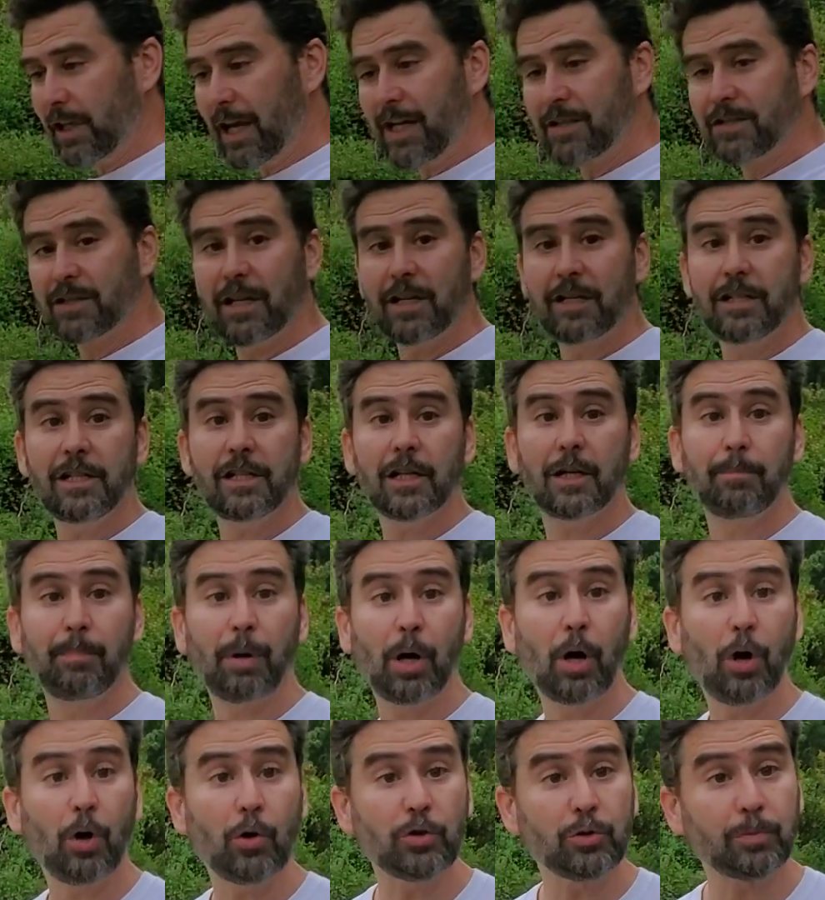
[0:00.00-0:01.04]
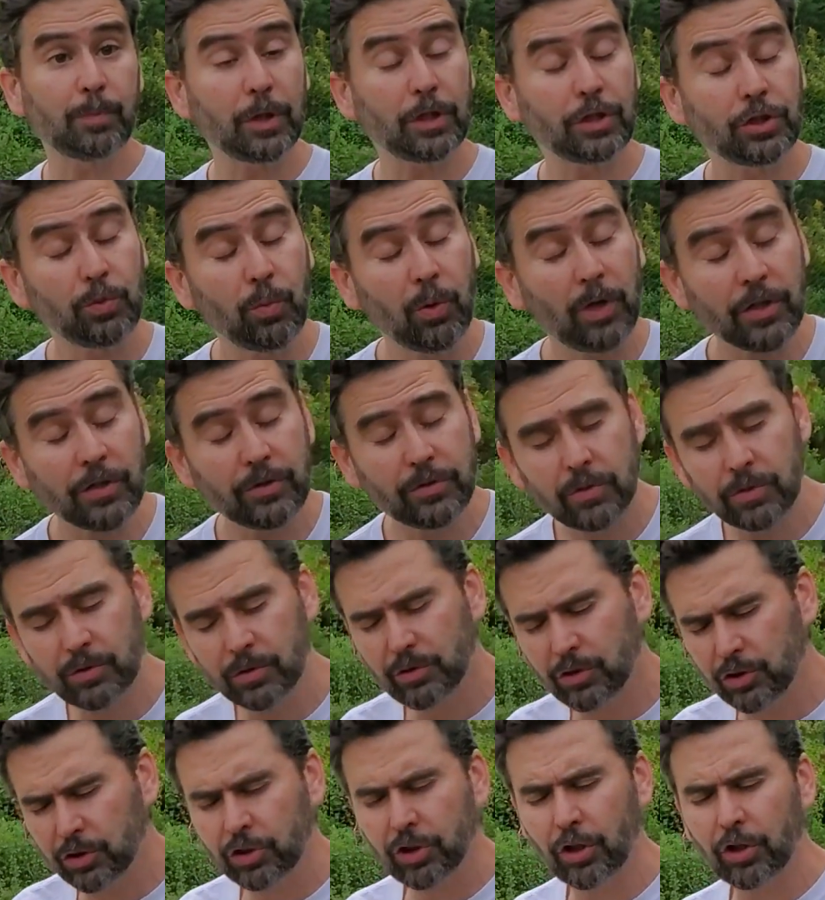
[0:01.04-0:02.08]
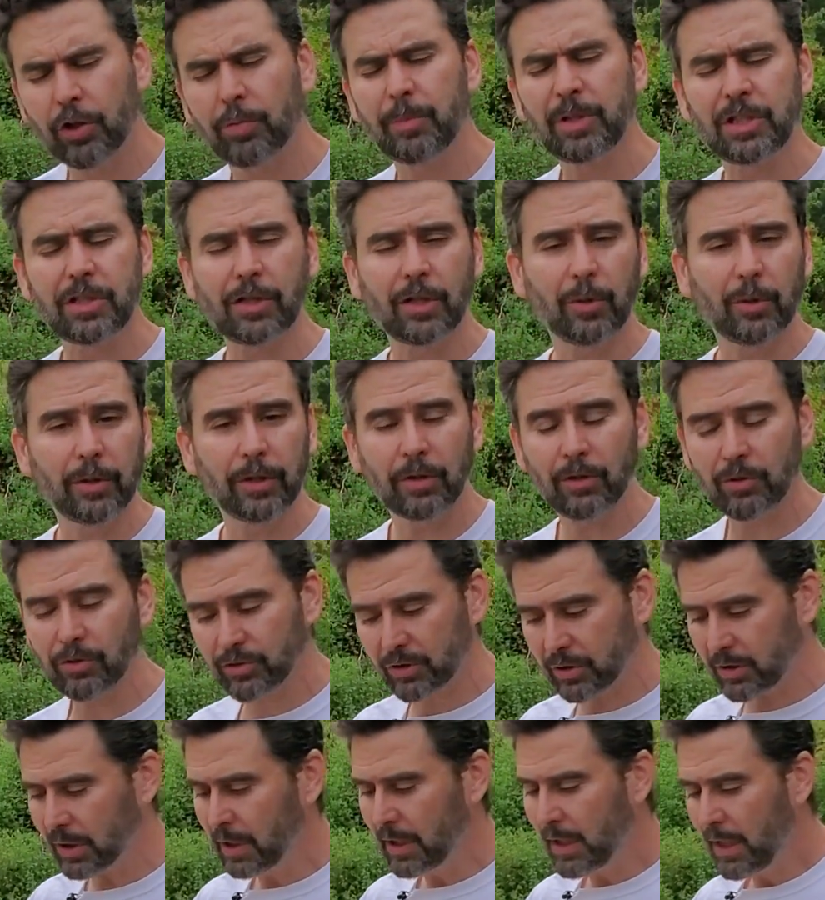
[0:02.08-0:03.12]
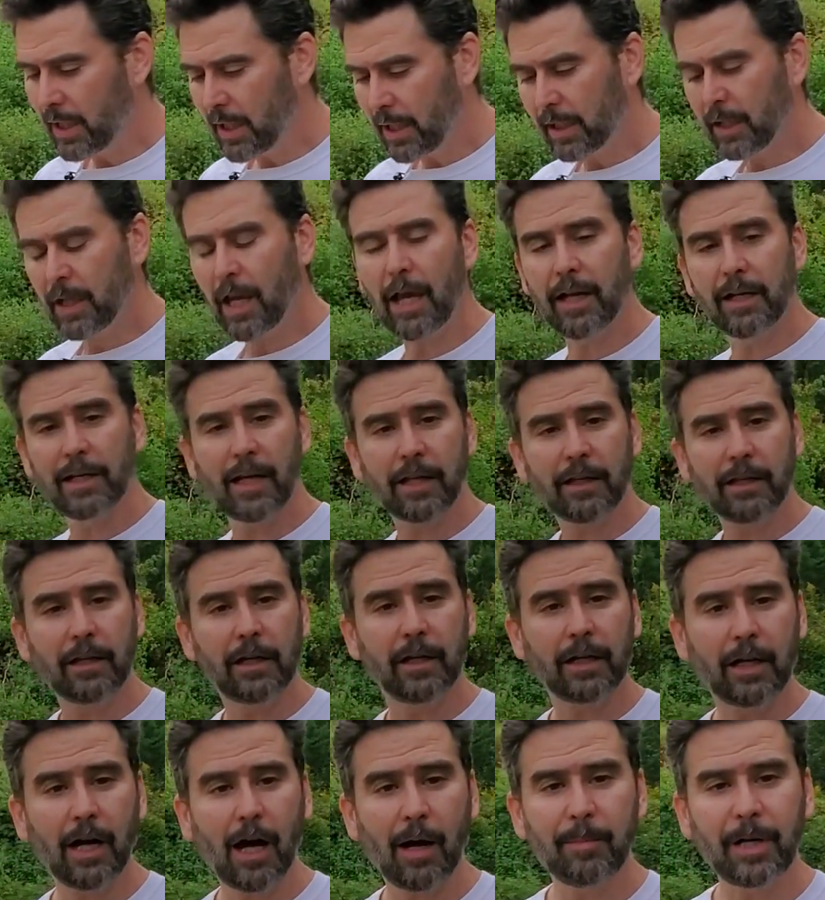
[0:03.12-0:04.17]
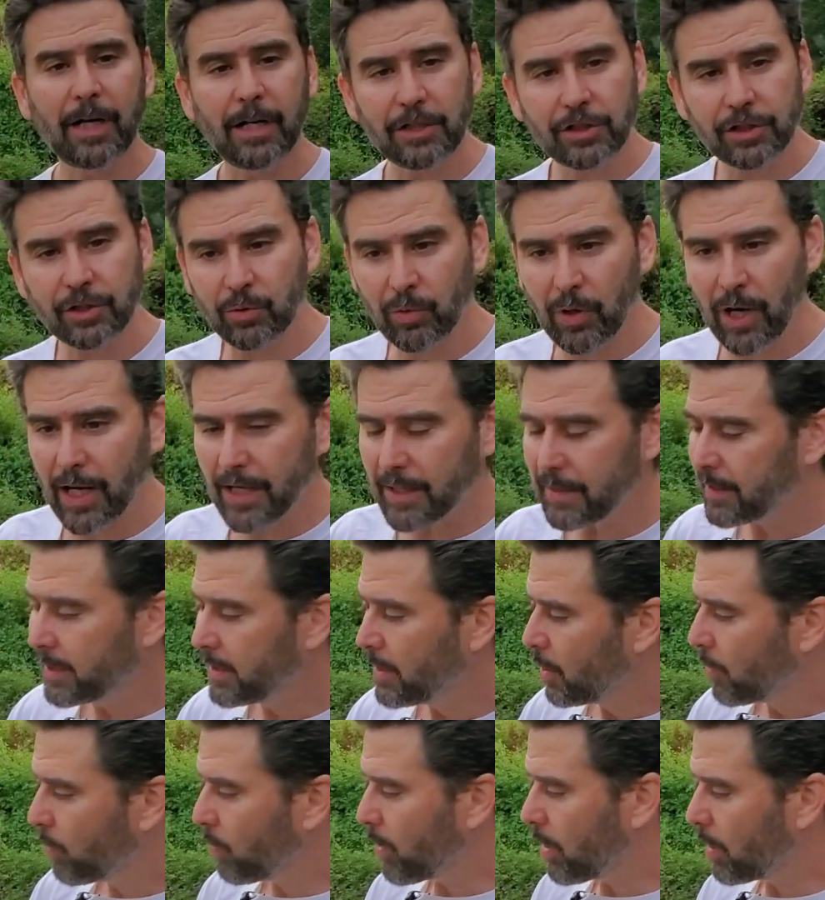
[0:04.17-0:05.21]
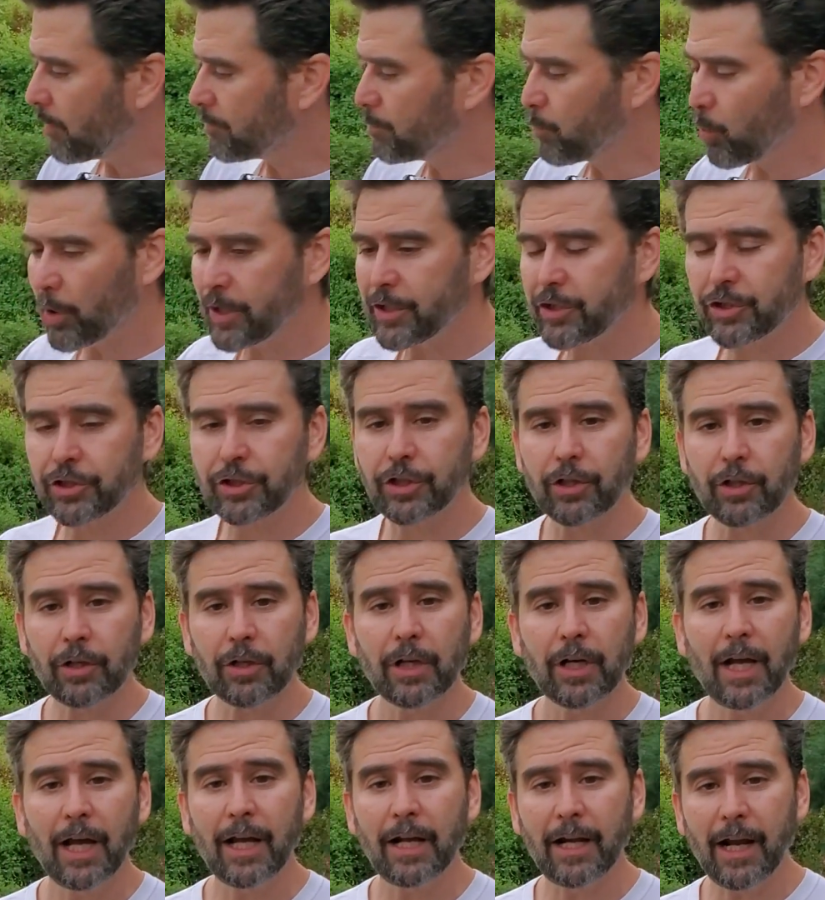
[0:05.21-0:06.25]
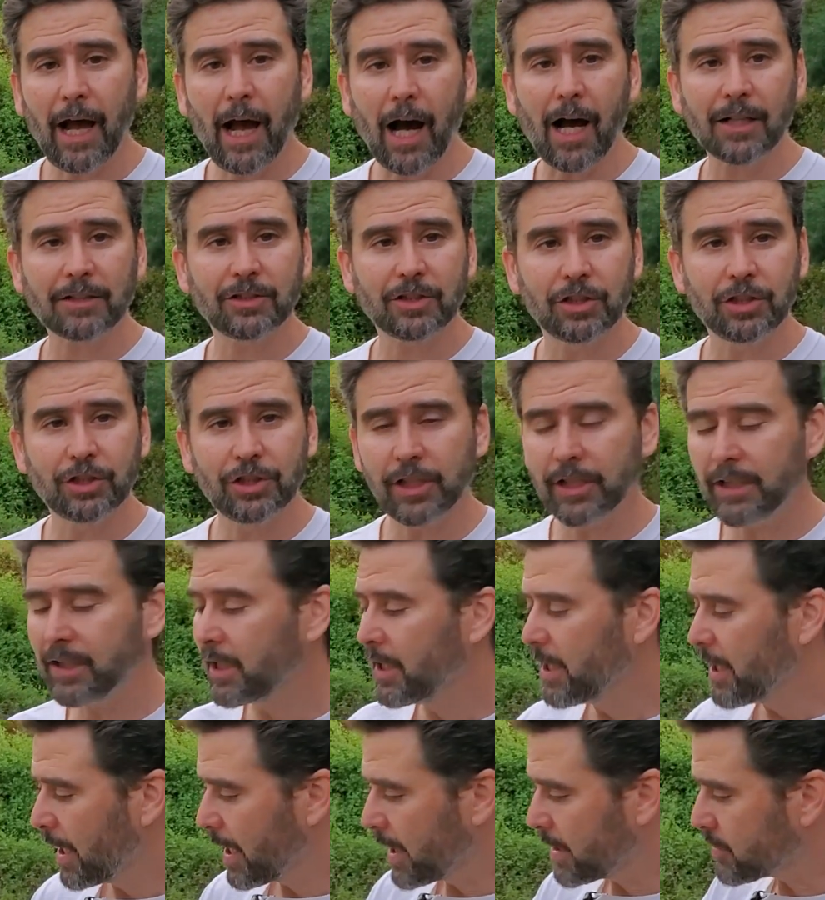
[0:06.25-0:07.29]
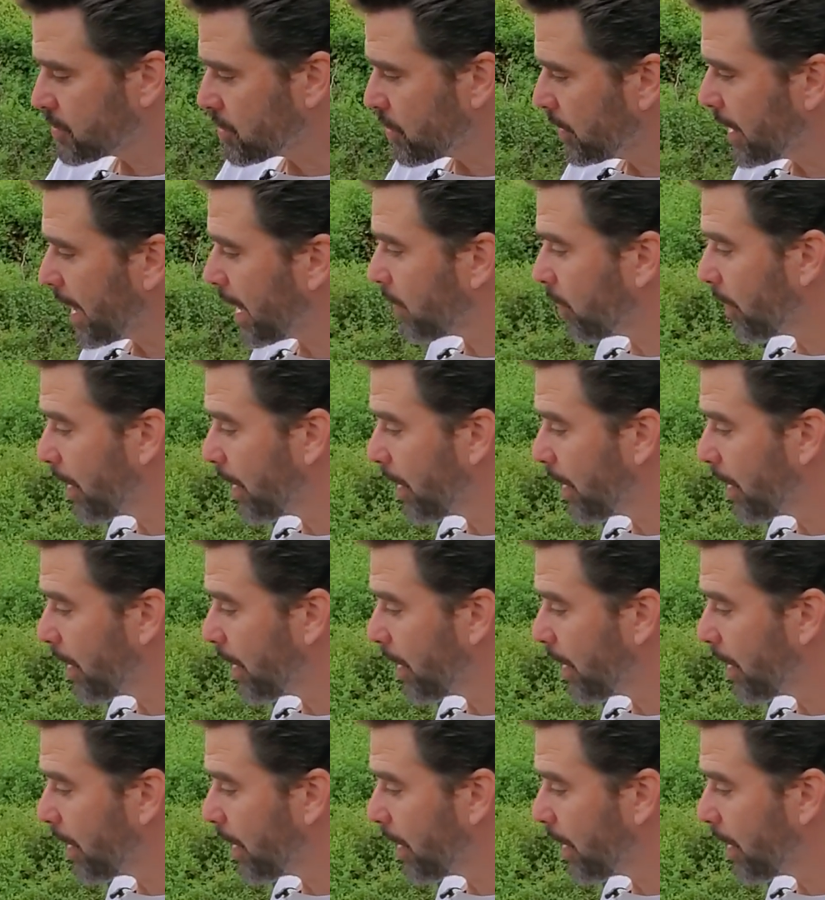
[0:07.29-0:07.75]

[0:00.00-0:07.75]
as they decompose, because you want to stir the materials and get the combination right of moisture and oxygen, and so that'll